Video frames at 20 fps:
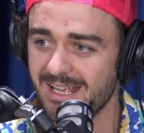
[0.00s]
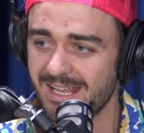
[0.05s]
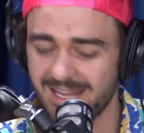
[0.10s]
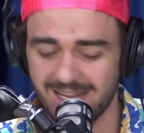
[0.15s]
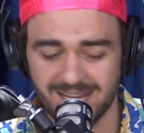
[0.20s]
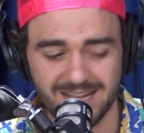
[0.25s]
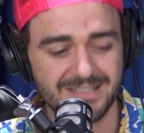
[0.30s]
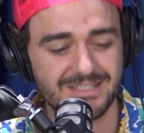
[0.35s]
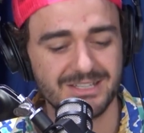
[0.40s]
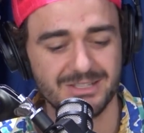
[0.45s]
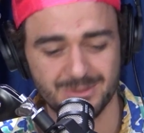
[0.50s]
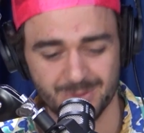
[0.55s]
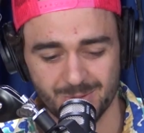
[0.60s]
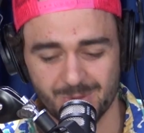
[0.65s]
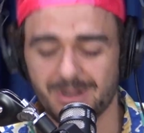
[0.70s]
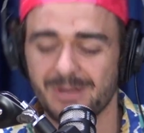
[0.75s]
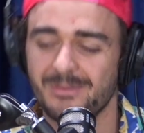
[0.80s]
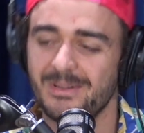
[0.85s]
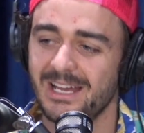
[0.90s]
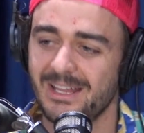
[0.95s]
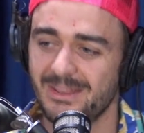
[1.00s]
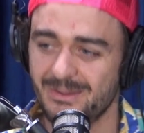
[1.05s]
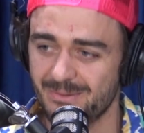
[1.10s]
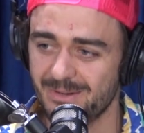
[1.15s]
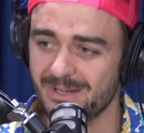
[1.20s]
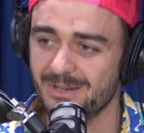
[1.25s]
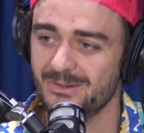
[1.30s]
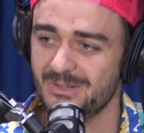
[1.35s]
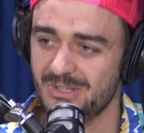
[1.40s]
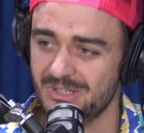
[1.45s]
we're here to talk about the
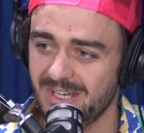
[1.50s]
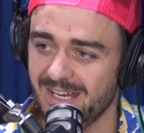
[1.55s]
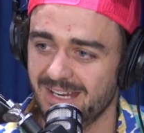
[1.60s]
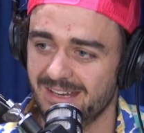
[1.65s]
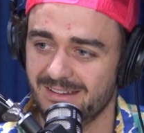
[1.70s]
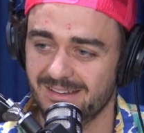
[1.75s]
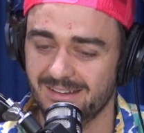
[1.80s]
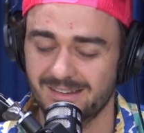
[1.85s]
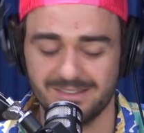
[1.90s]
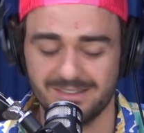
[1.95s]
real shit.